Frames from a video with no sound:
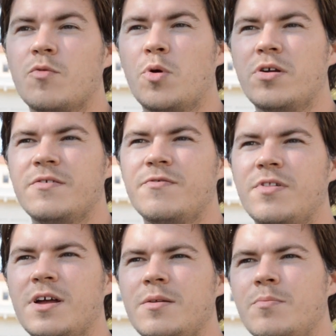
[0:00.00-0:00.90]
of a bird in
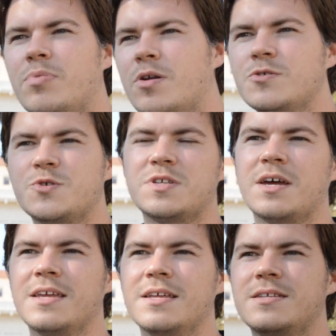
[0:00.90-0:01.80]
flight, but also
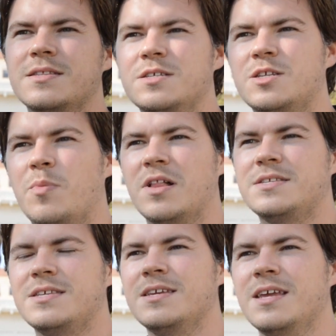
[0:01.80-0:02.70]
tying into the
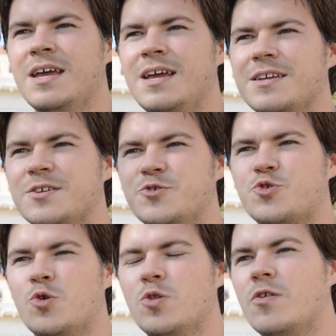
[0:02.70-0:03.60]
stability and
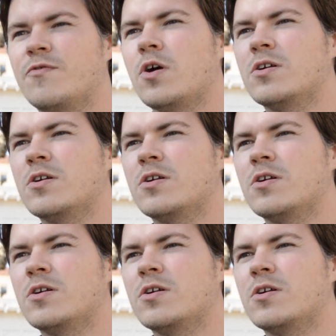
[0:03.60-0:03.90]
control of